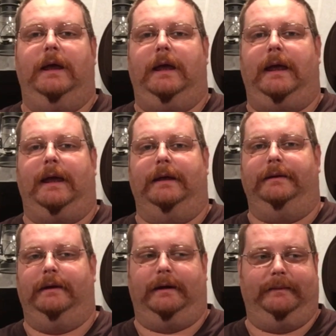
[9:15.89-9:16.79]
And
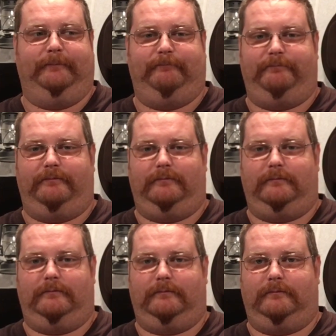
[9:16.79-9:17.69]

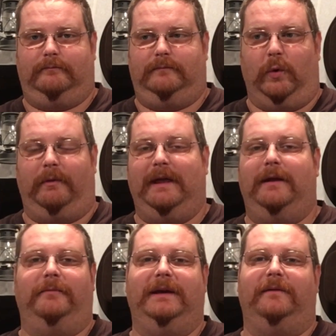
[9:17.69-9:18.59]
normally I
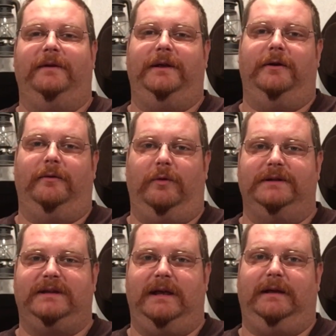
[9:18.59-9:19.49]
don't make a video in one
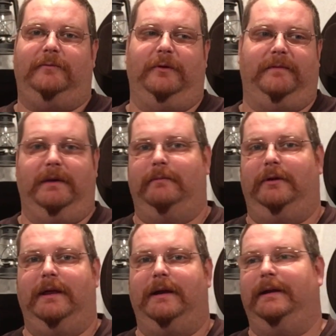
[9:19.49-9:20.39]
take with minimal
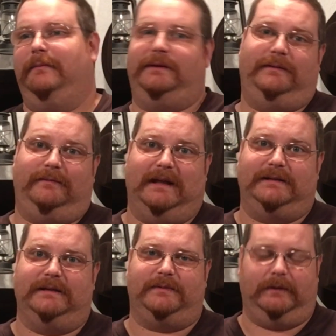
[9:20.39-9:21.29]
editing, but that's
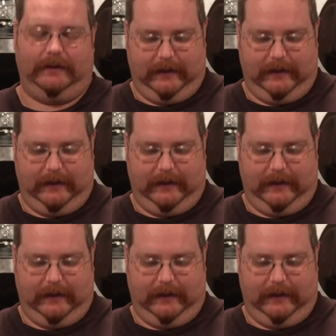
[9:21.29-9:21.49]
this one.